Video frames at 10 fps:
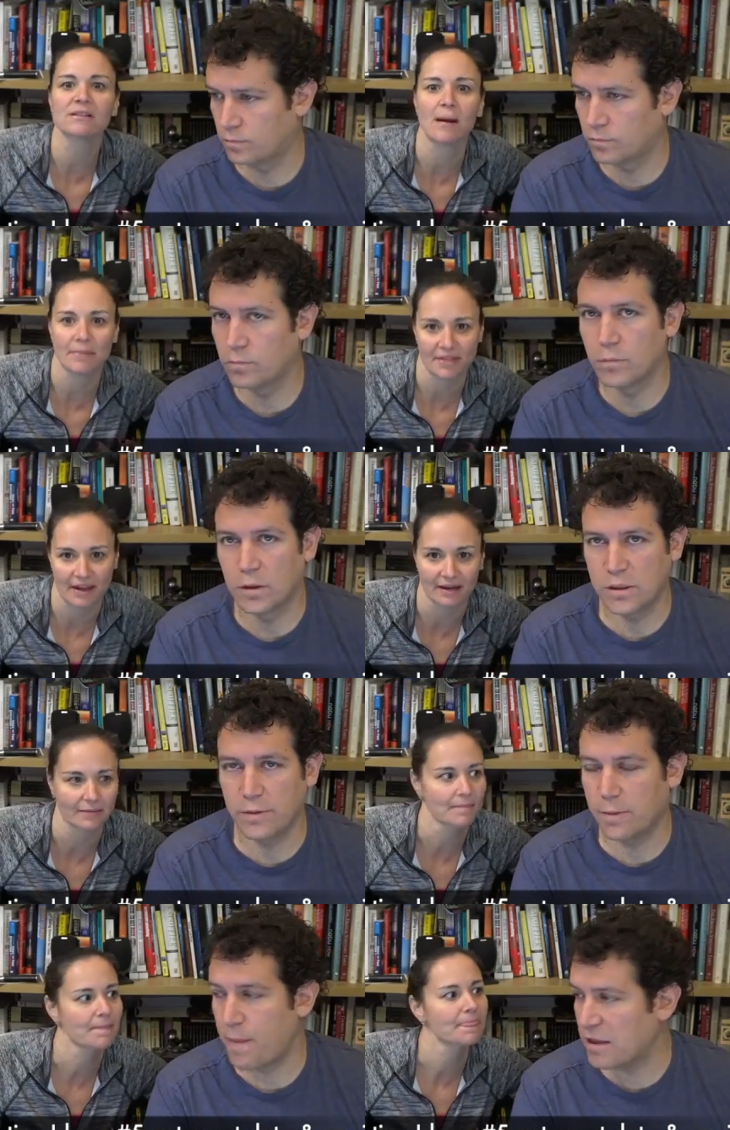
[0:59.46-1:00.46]
Speaker 1: something.
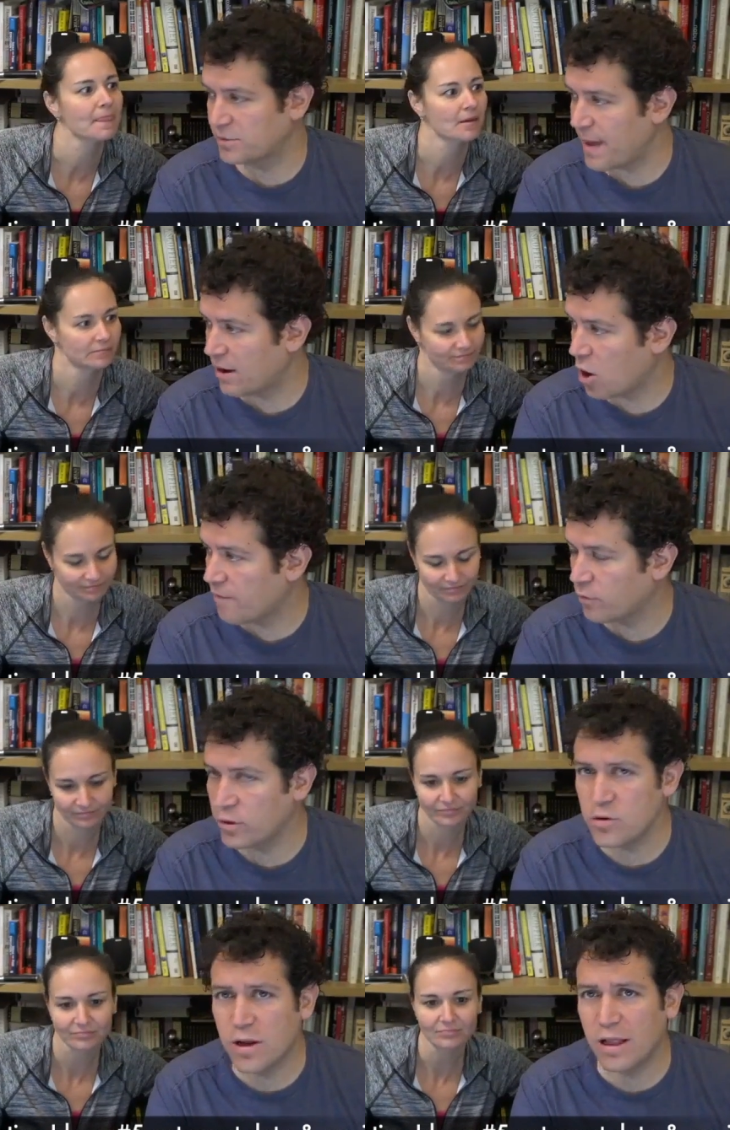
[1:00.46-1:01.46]
Speaker 2: Something, bounce back
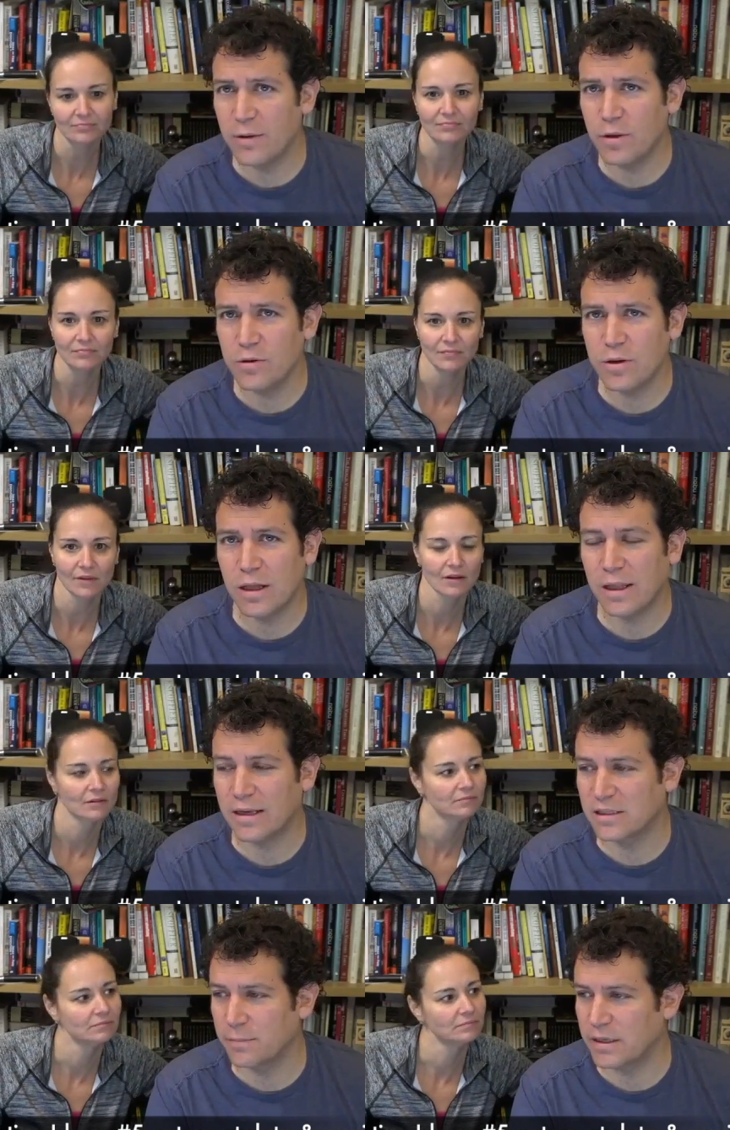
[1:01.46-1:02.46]
offer. When you
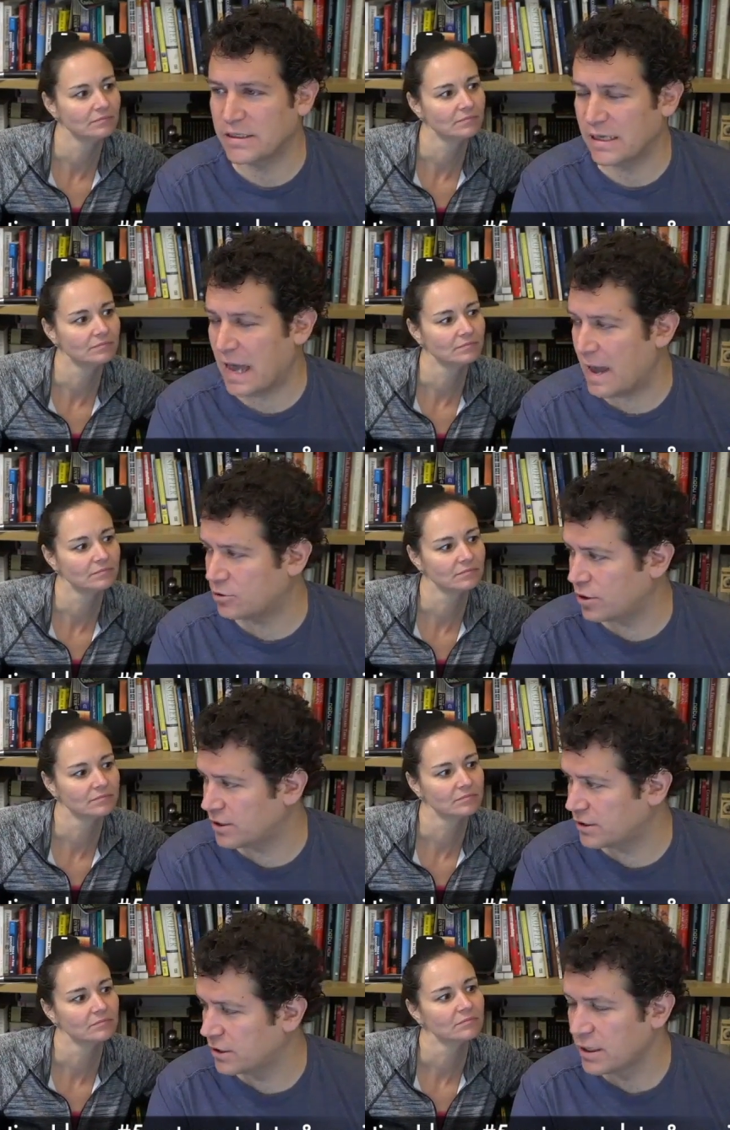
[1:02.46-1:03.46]
collect somebody's
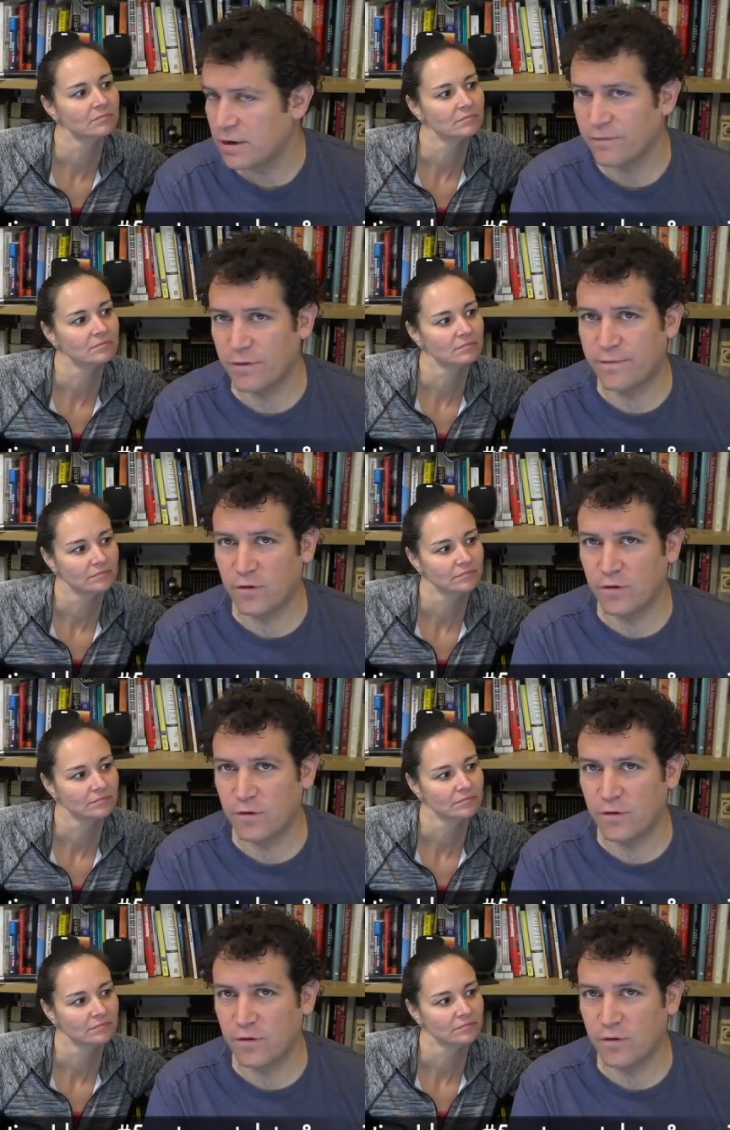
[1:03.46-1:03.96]
address for the